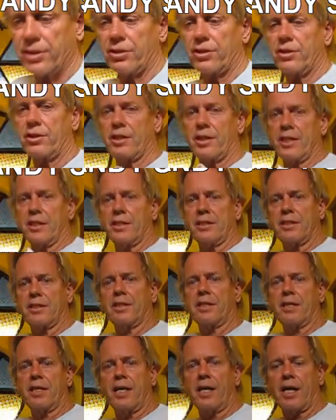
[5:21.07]
sure that
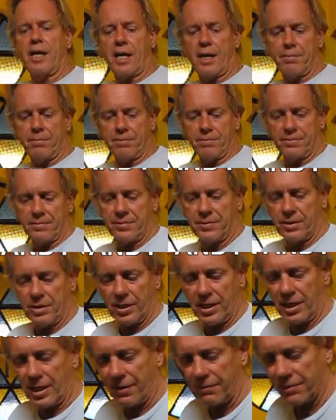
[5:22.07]

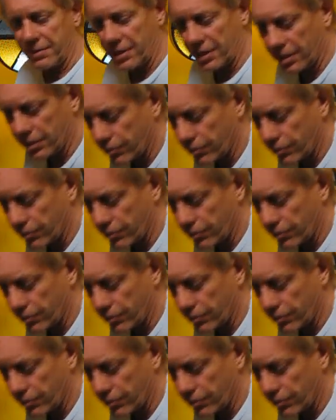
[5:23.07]
you get everything